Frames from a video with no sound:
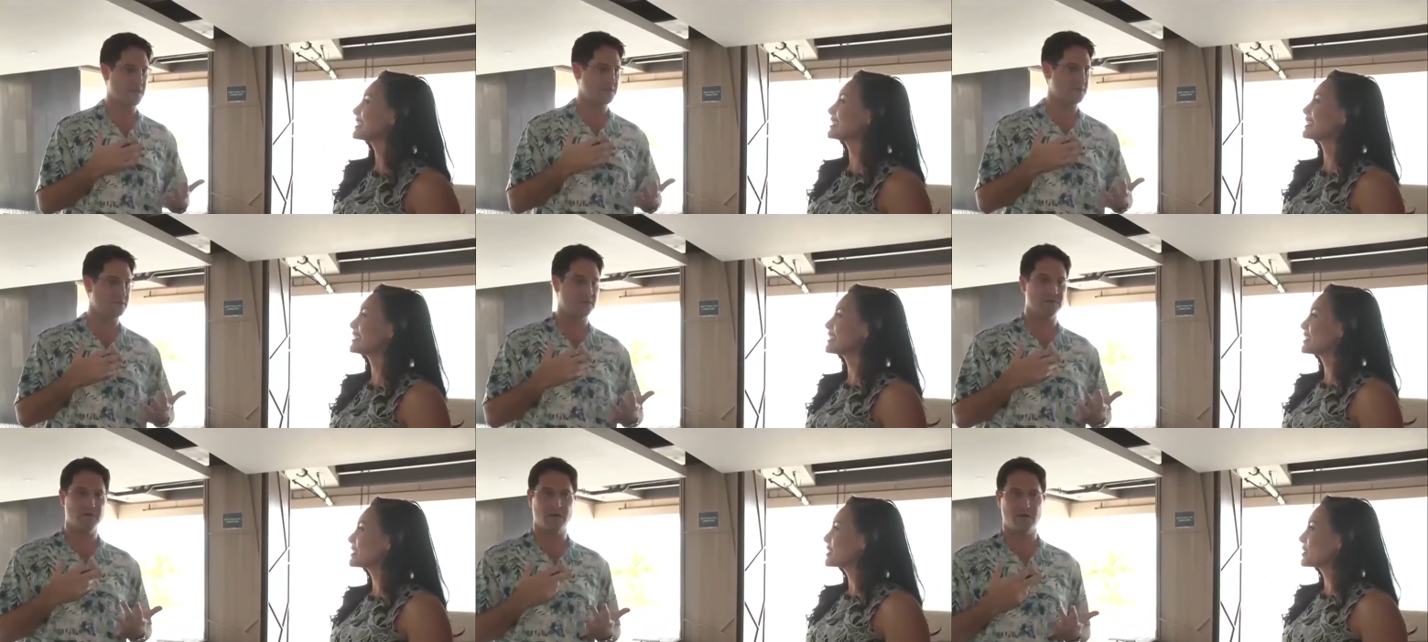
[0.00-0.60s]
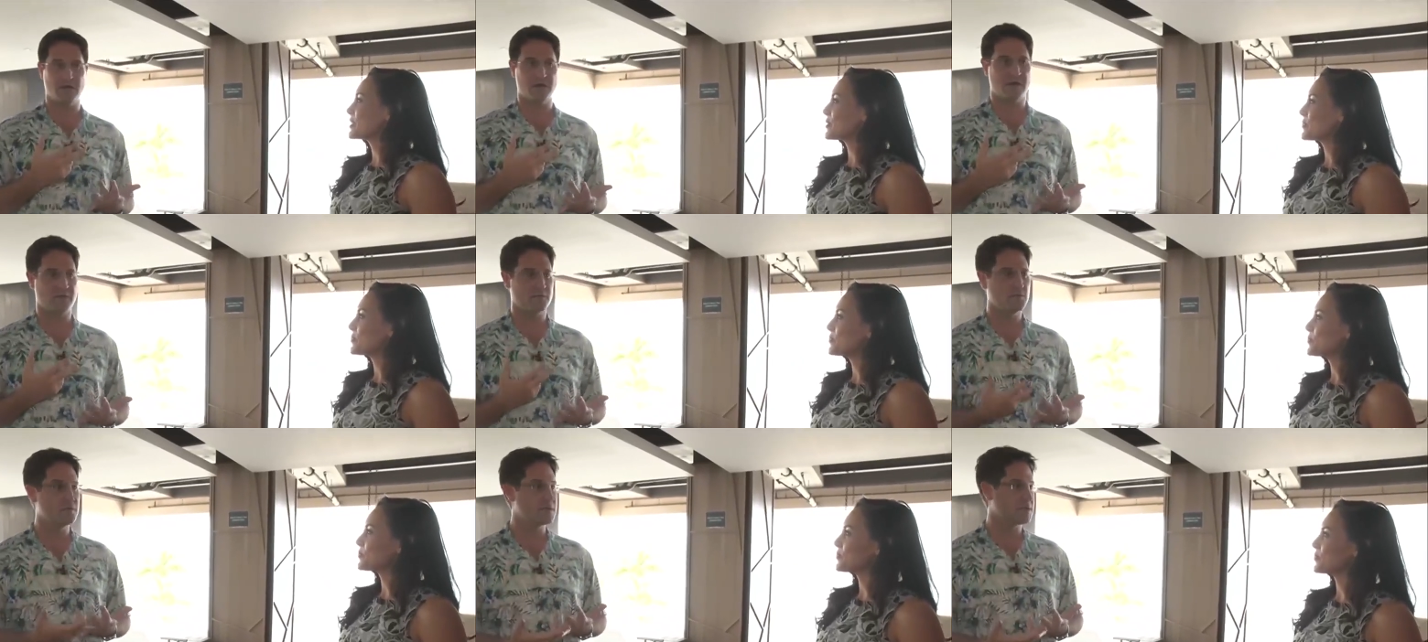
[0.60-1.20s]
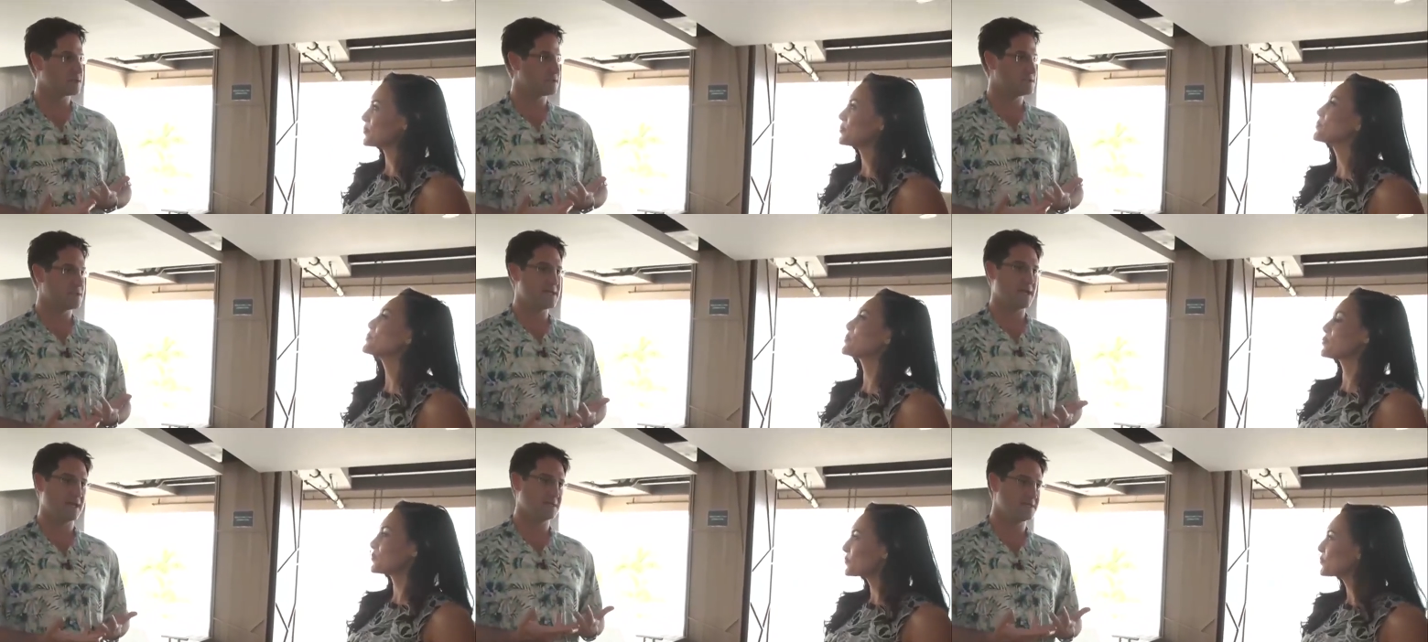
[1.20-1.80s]
Speaker 1: We do um, hula
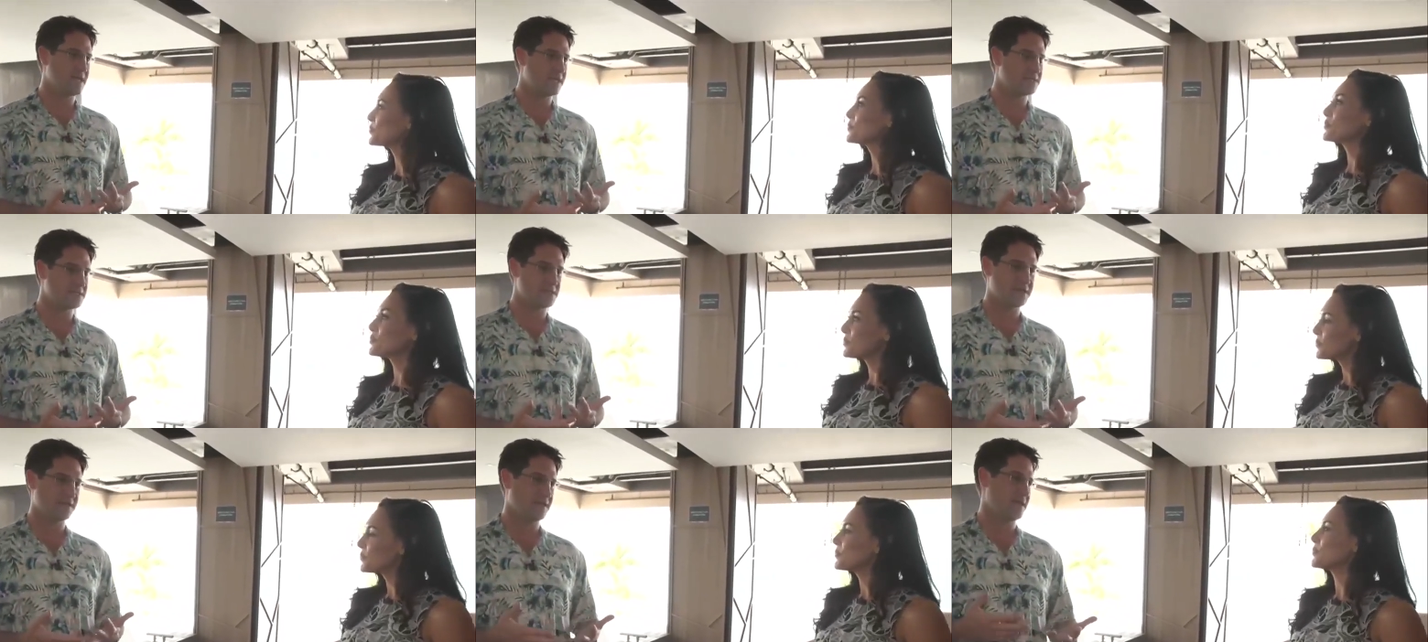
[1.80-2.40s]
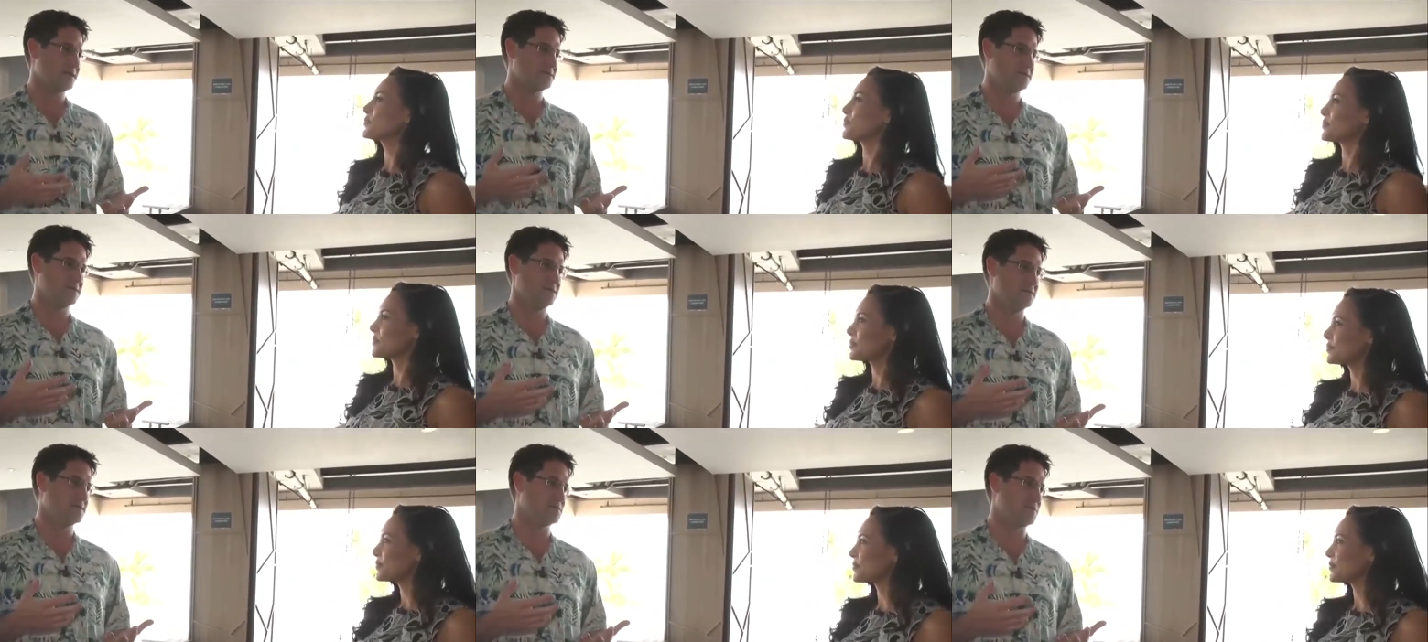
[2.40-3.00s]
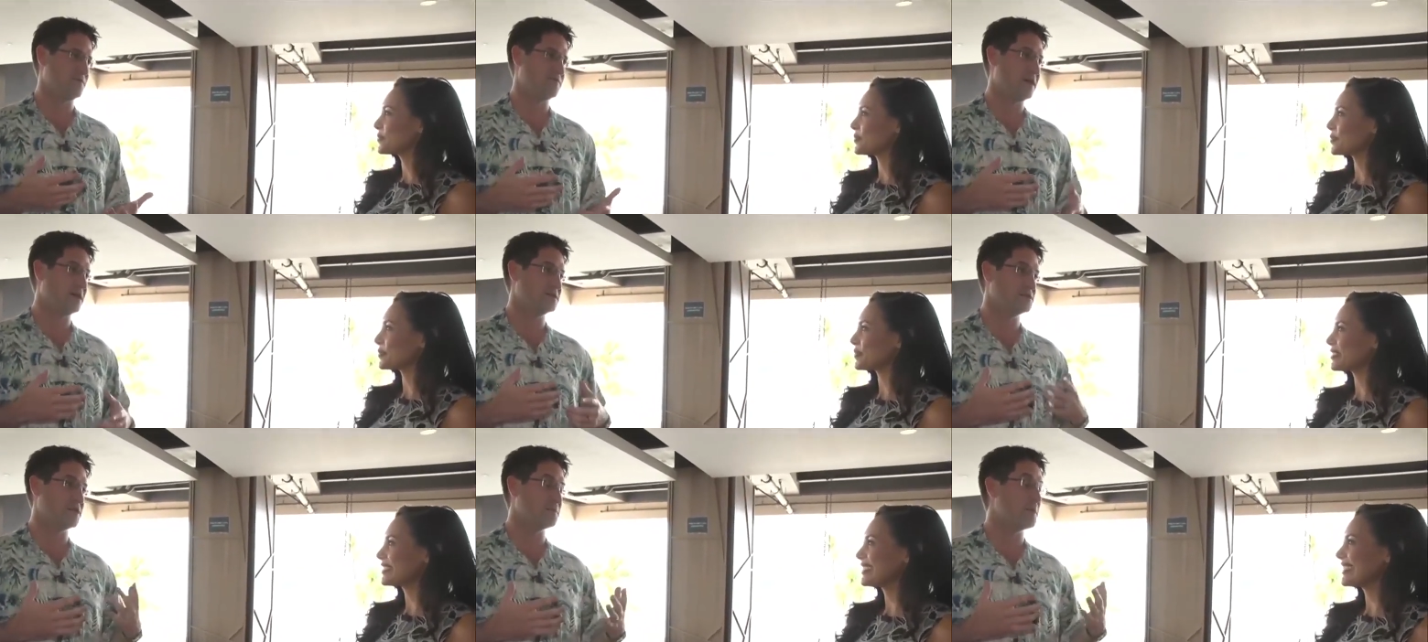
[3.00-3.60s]
dancing, uh, dancing classes. We've got
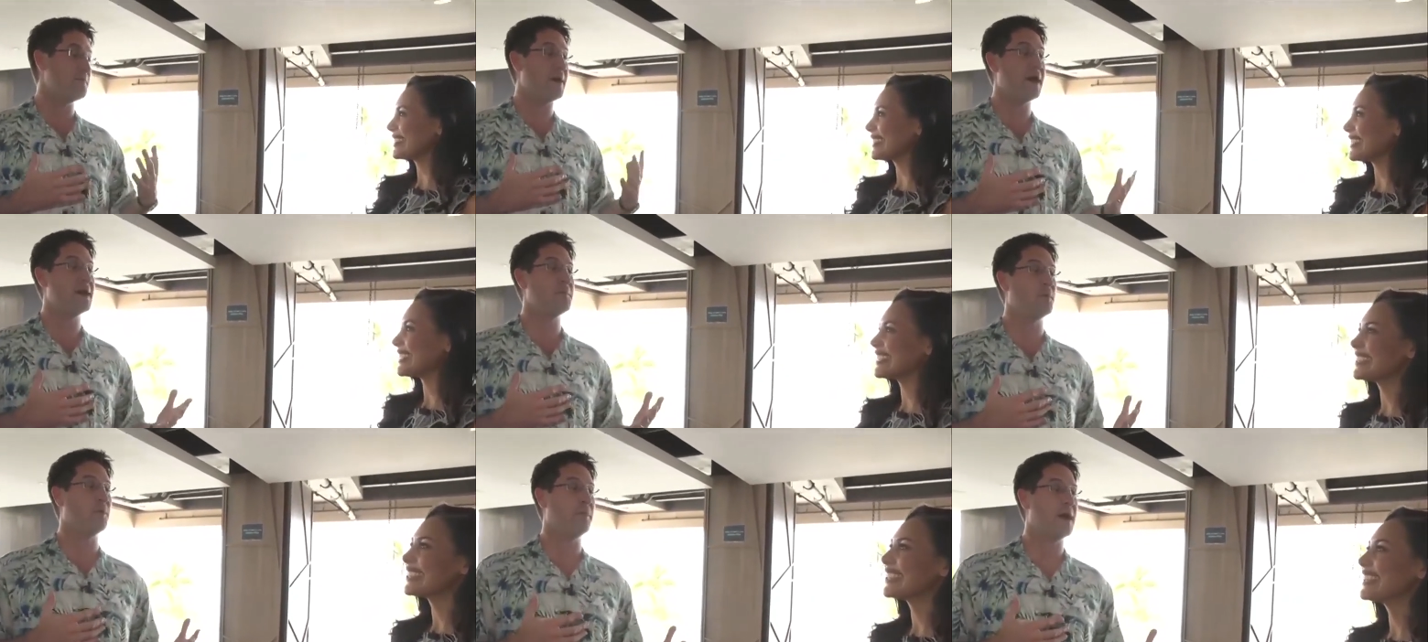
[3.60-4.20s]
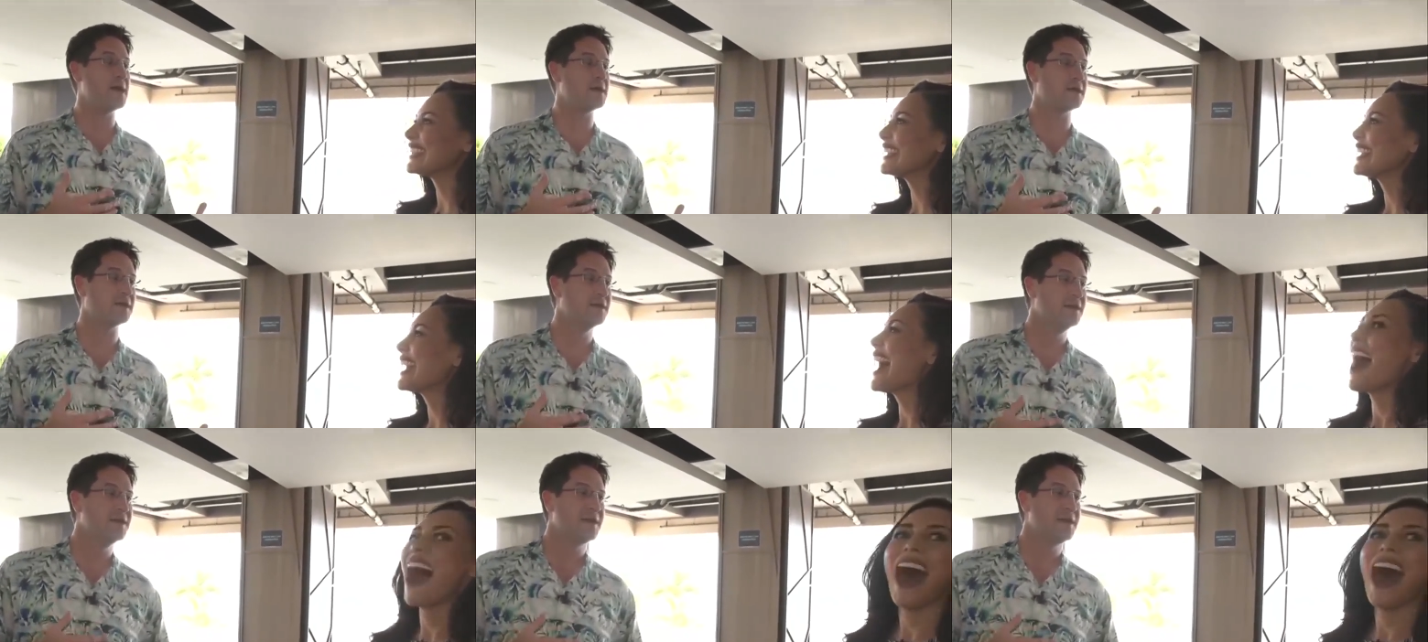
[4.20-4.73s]
a gentleman, Pineapple Mike,